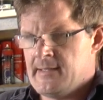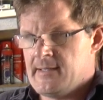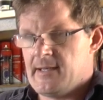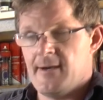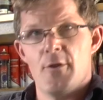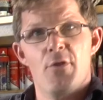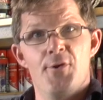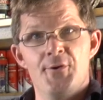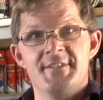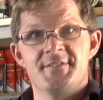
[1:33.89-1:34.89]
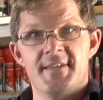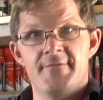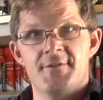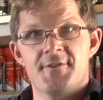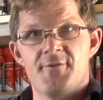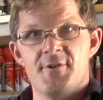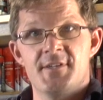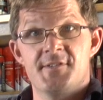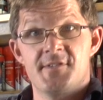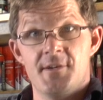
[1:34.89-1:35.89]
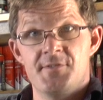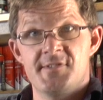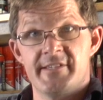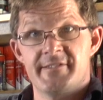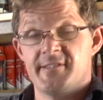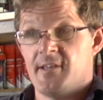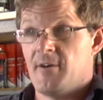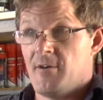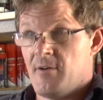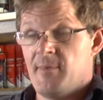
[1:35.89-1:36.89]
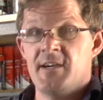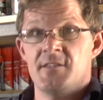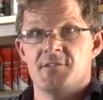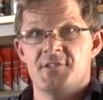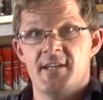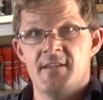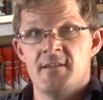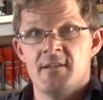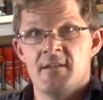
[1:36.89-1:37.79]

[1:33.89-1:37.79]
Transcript: 37 degrees Celsius, so I'm out in the shed